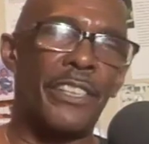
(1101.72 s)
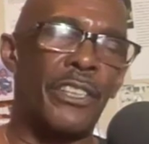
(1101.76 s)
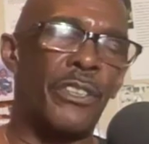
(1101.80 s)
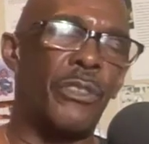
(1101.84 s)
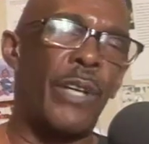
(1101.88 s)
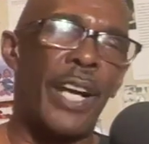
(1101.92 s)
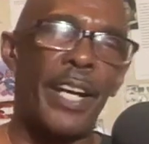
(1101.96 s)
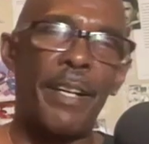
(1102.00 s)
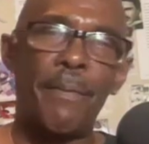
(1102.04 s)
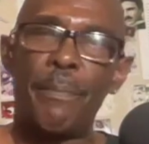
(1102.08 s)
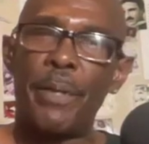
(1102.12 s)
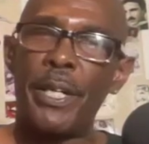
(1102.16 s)
The
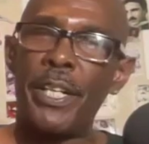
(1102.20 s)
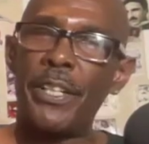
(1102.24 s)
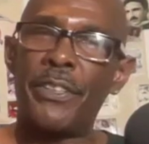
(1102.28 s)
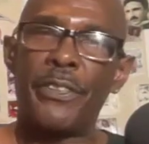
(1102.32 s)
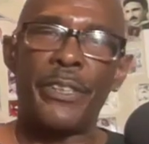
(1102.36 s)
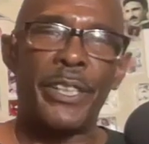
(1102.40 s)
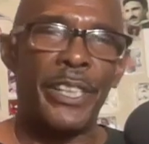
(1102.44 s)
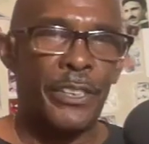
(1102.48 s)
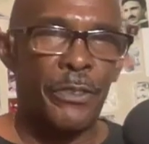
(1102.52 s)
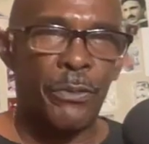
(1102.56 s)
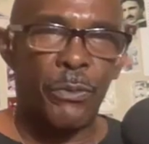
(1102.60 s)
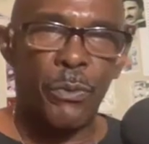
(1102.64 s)
Great Mother
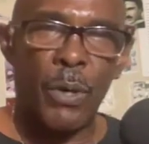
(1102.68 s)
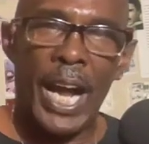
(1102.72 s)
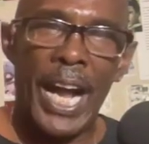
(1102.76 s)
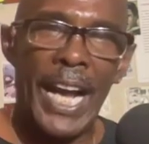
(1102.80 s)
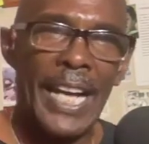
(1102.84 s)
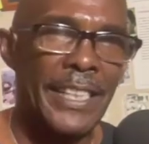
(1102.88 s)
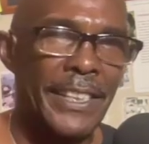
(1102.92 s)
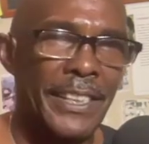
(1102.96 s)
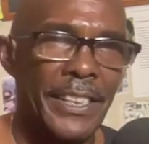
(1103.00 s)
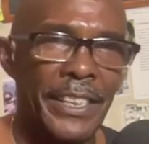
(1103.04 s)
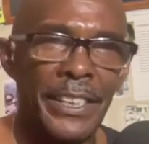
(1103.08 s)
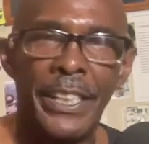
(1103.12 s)
is
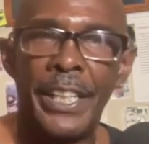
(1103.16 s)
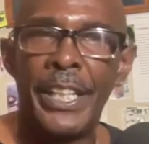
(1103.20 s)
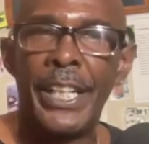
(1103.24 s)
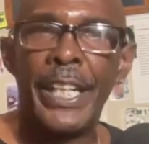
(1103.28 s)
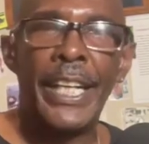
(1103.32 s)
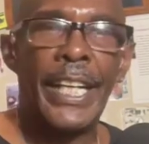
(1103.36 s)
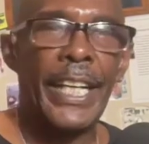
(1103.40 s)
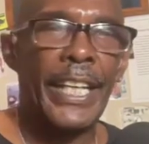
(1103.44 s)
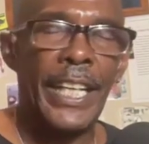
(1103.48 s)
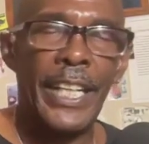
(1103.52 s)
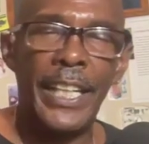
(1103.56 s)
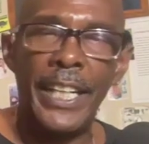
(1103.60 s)
rising,
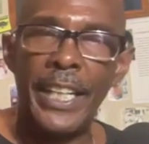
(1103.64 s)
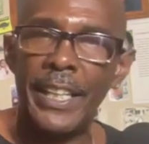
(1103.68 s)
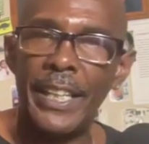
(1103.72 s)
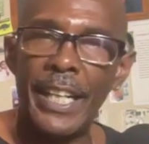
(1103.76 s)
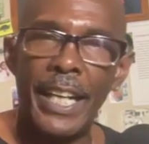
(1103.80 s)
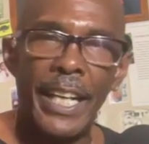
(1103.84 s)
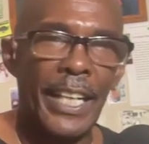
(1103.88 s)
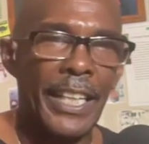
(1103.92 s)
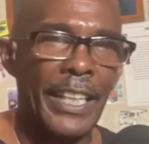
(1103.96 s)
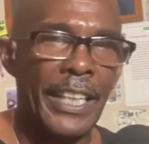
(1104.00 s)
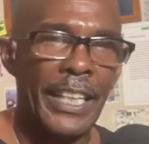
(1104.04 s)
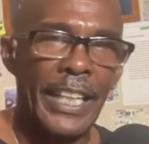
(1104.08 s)
and
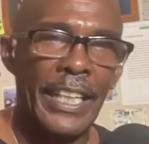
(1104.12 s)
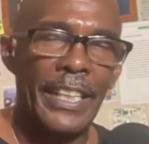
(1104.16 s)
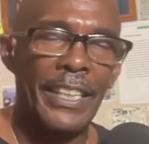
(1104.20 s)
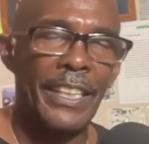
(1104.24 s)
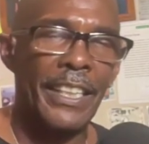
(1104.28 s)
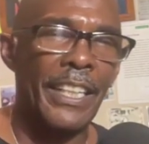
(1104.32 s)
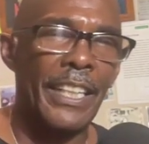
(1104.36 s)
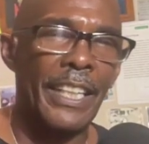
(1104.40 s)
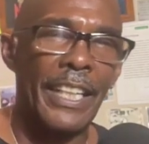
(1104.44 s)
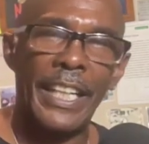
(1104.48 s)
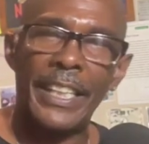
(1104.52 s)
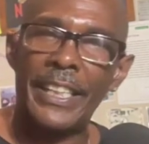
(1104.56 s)

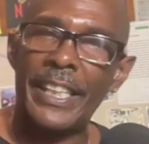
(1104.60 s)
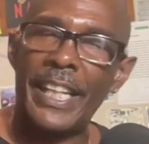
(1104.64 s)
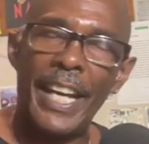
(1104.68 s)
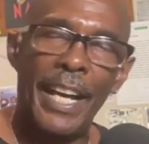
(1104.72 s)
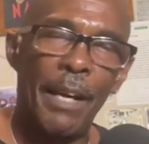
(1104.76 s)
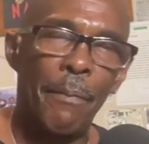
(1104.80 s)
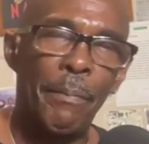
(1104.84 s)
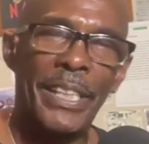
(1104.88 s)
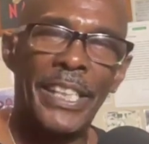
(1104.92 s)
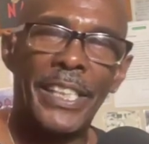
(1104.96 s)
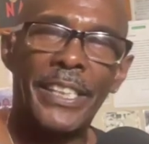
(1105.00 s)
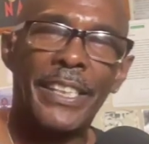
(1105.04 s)
it
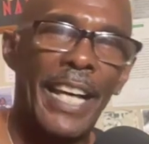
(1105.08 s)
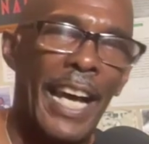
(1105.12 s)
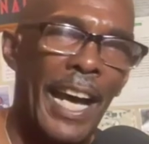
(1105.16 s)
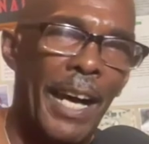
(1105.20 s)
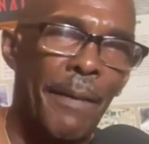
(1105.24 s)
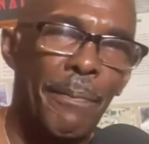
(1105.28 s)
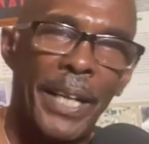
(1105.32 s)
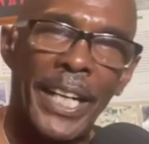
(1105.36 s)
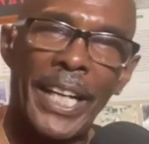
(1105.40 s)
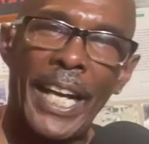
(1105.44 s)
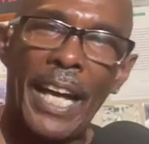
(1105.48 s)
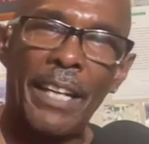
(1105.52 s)
can't be
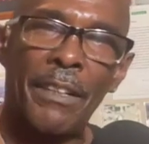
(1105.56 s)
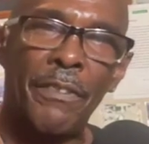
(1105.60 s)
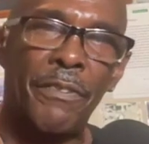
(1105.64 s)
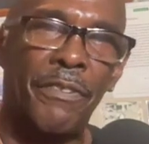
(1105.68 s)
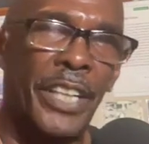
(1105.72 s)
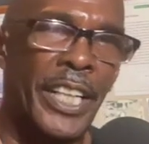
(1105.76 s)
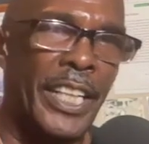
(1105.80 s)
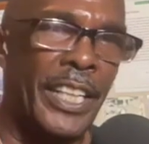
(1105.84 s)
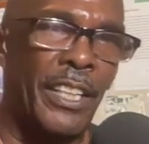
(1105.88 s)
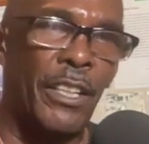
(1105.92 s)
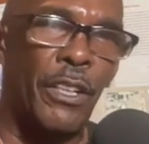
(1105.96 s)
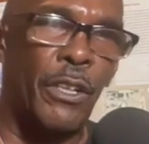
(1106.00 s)
stopped. I got a
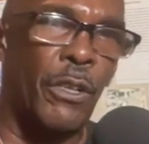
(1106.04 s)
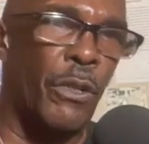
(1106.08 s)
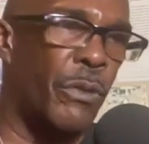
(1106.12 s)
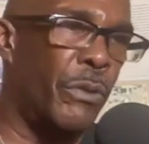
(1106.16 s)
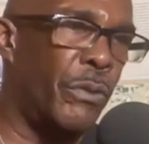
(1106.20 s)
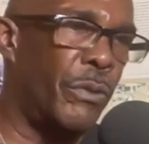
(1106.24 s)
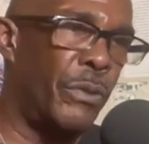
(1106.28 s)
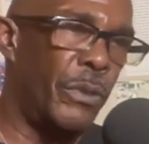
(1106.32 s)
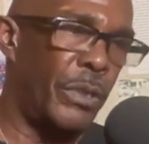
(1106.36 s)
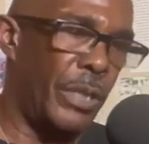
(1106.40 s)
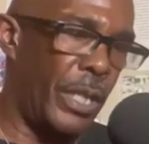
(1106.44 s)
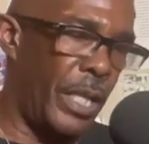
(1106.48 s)

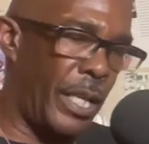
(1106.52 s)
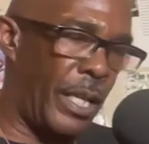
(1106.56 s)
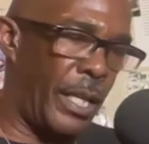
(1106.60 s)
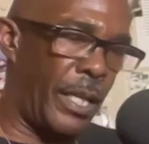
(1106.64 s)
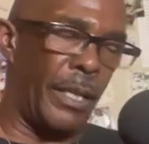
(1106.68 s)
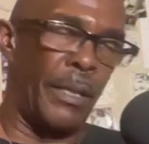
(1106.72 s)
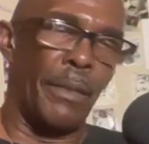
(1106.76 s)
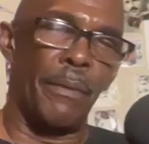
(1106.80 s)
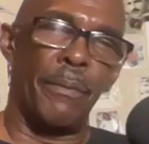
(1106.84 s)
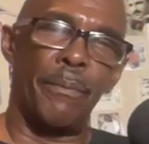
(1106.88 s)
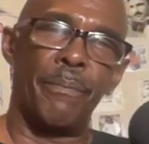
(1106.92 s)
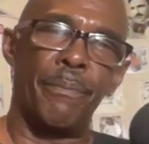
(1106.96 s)
video
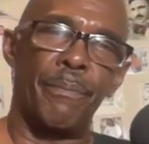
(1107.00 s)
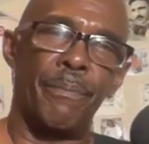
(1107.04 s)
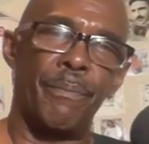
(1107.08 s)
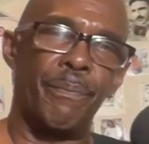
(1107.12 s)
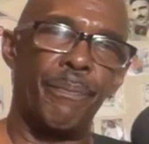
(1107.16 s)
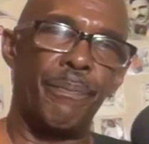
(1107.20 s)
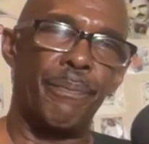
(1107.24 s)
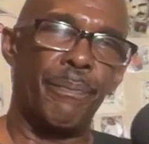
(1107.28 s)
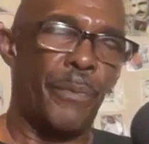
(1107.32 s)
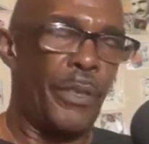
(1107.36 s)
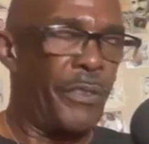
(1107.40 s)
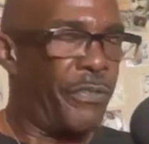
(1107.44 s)

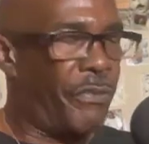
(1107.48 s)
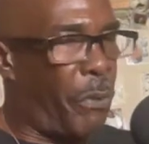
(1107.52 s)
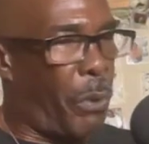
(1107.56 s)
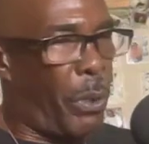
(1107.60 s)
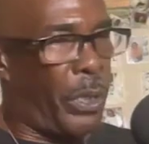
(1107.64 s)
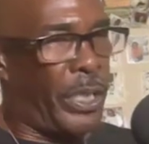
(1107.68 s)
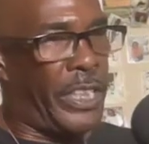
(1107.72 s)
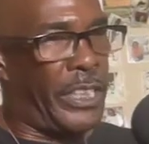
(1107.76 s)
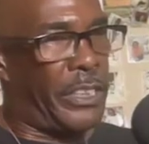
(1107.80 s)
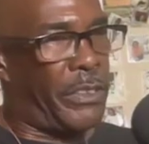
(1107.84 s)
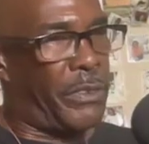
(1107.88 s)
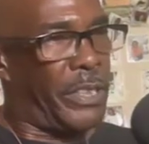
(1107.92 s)
before
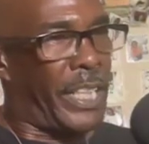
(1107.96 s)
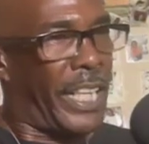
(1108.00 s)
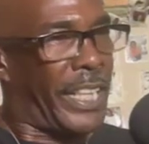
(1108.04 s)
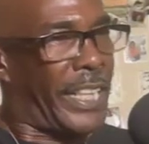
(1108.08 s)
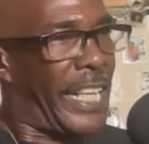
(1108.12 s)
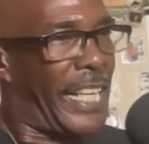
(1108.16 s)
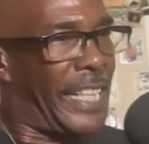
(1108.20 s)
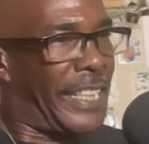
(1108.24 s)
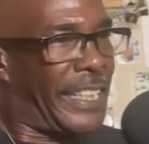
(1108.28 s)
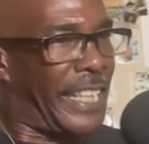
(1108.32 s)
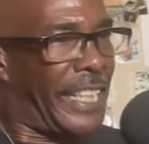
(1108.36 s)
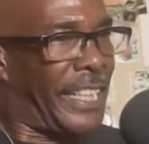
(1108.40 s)
this one. I
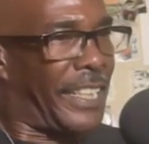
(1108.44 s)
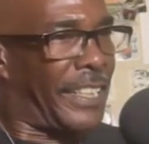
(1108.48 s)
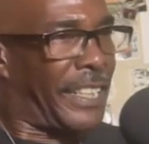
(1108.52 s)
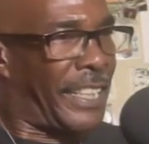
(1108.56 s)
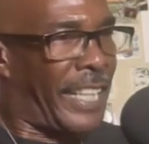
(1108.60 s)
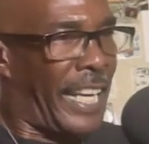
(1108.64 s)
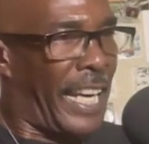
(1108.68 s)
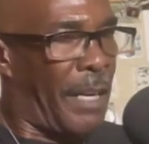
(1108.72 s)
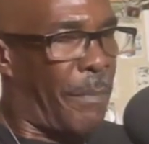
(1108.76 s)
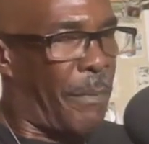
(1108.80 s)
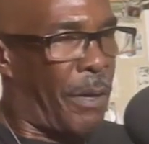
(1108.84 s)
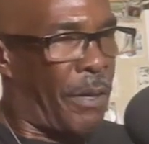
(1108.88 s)
can't think of the
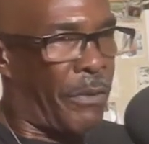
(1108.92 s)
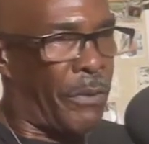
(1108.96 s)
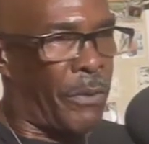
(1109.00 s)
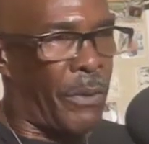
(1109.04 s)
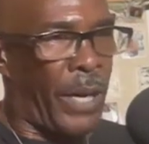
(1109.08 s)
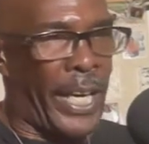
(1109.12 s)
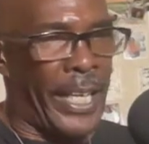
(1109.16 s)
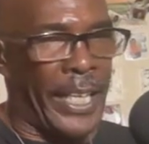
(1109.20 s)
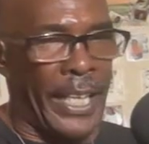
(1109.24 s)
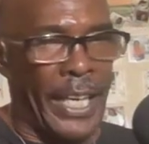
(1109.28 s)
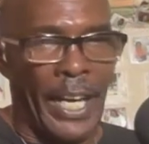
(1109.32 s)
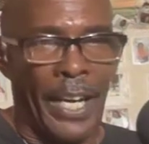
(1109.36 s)
name of it
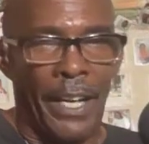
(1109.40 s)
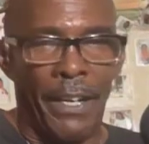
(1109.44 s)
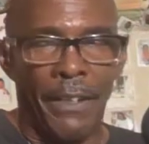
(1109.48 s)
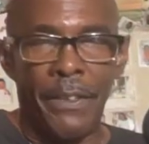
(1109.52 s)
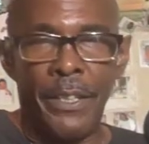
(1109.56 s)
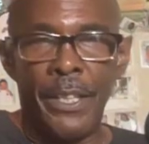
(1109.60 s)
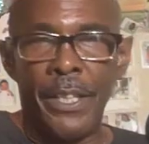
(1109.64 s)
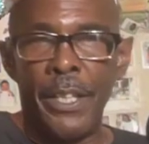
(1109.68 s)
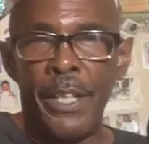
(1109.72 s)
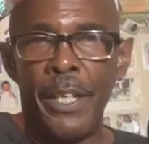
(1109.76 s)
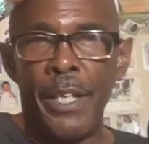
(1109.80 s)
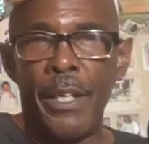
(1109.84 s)
right now,
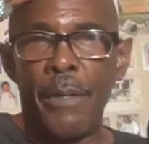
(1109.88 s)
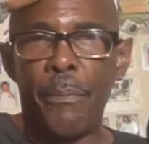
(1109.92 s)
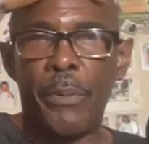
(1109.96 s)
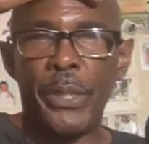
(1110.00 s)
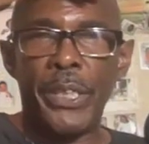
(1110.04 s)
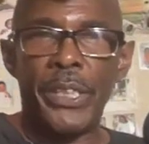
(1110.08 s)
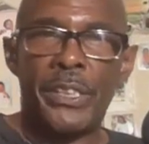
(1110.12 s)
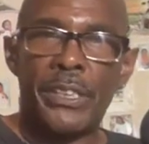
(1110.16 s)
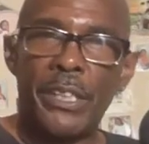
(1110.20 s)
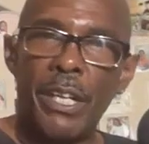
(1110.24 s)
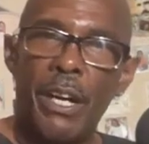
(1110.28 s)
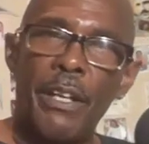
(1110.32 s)
but
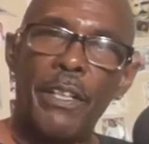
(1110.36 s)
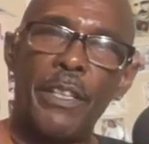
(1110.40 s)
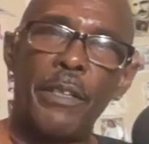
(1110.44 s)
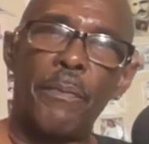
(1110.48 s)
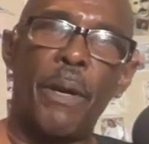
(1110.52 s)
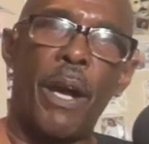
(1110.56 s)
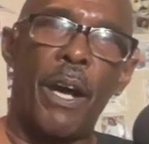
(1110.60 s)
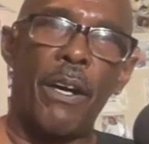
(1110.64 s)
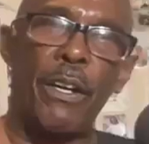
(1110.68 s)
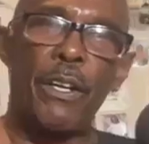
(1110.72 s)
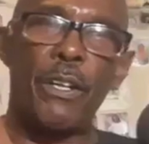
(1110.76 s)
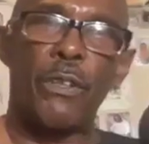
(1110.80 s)
it's talking
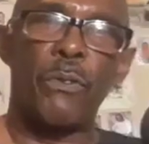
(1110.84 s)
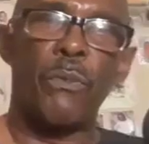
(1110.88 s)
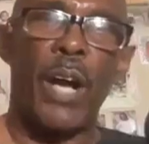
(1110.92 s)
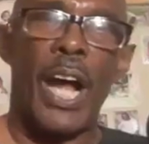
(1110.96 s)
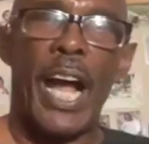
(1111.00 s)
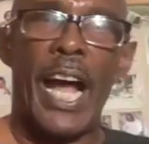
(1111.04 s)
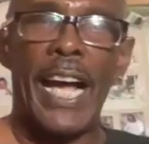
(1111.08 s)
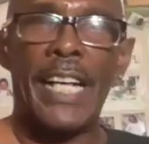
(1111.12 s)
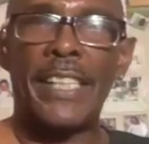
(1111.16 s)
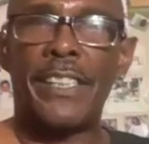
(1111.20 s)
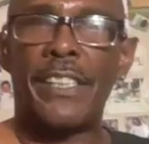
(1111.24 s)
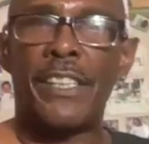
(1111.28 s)
about her
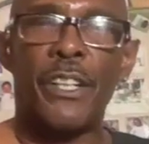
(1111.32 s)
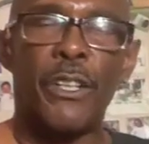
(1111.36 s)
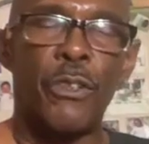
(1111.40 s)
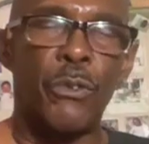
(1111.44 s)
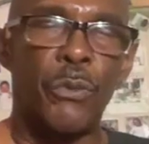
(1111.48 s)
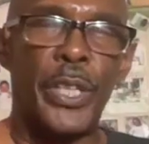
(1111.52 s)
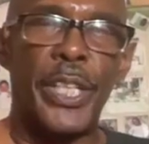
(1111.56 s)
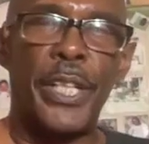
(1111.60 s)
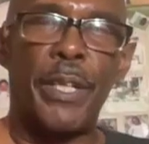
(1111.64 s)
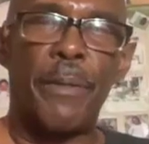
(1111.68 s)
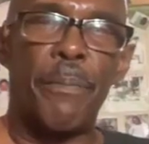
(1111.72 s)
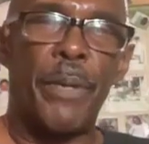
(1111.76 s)
rise and her
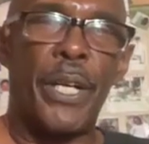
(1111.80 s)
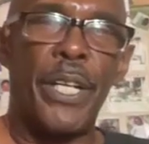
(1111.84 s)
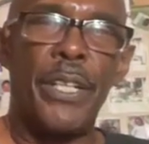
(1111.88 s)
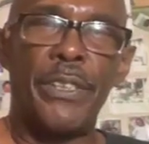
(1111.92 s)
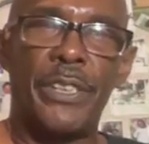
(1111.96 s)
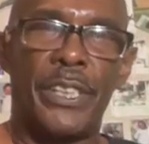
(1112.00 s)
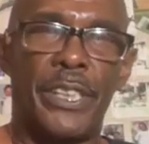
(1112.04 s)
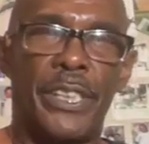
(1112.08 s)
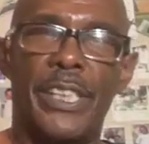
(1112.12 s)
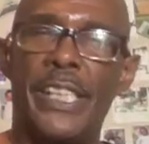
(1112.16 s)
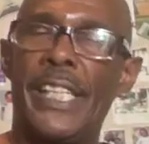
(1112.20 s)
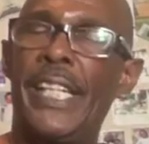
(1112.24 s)
reemergence.